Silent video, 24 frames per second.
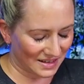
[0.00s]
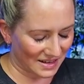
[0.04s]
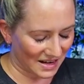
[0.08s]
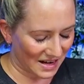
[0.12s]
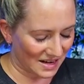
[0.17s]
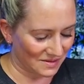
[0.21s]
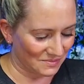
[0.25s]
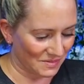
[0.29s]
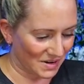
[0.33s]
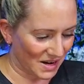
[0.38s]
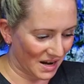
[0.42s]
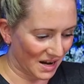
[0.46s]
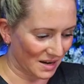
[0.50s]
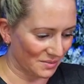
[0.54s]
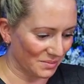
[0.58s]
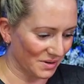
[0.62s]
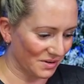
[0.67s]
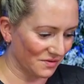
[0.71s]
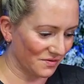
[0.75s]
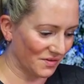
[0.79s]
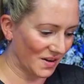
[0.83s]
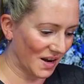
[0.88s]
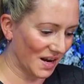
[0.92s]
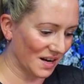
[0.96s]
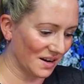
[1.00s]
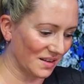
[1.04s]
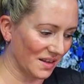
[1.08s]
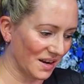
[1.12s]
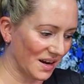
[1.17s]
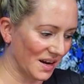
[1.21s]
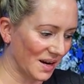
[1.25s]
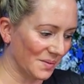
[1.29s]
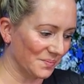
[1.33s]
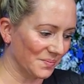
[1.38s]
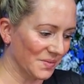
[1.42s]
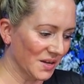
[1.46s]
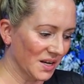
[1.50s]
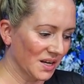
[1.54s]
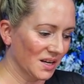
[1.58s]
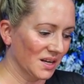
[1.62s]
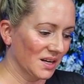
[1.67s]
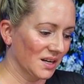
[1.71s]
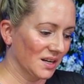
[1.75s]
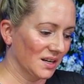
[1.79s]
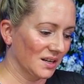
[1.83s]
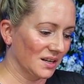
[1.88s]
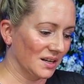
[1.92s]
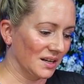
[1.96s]
I'm not a big fan of that.
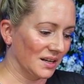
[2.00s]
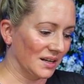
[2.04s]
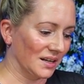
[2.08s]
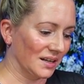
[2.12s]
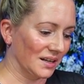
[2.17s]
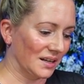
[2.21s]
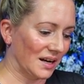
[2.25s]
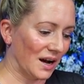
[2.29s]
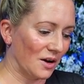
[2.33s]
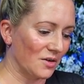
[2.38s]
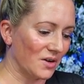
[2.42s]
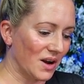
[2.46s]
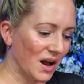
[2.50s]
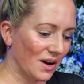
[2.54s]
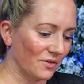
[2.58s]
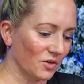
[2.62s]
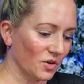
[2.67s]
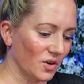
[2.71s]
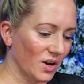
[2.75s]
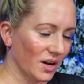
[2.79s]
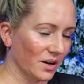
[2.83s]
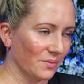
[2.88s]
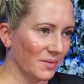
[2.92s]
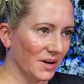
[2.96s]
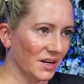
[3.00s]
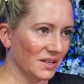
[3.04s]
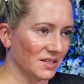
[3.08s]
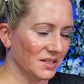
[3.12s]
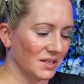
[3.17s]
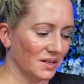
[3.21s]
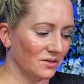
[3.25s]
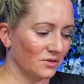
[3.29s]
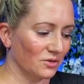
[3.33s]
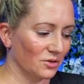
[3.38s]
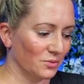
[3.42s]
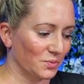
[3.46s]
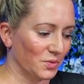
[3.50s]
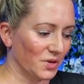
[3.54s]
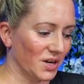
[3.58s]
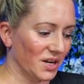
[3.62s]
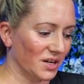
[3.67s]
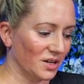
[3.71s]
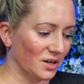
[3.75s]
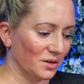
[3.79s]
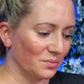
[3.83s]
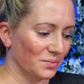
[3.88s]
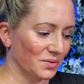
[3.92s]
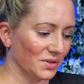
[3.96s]
Uh, I would never recommend it to anyone with
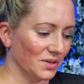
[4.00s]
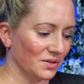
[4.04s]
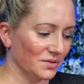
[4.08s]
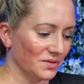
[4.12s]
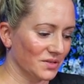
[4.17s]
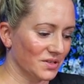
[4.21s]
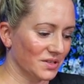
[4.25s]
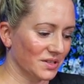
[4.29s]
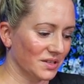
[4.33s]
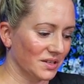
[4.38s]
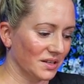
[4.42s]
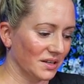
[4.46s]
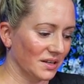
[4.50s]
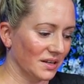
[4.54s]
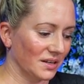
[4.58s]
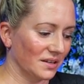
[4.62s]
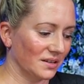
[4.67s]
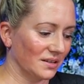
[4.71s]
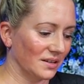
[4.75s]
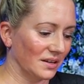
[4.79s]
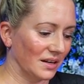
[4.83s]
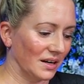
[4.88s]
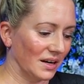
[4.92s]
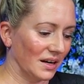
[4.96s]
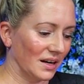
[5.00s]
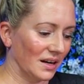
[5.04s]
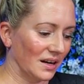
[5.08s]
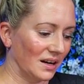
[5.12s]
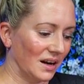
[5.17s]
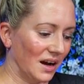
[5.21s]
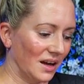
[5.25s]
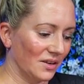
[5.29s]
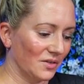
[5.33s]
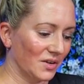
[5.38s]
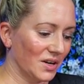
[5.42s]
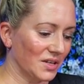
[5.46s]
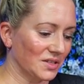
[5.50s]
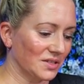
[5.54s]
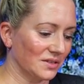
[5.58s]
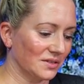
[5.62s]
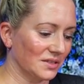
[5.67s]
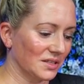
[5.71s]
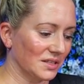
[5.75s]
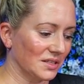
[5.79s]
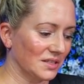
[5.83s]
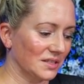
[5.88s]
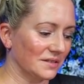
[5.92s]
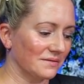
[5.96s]
breakout-prone skin. Uh, otherwise,
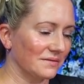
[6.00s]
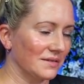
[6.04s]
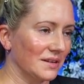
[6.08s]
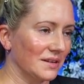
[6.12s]
it's a,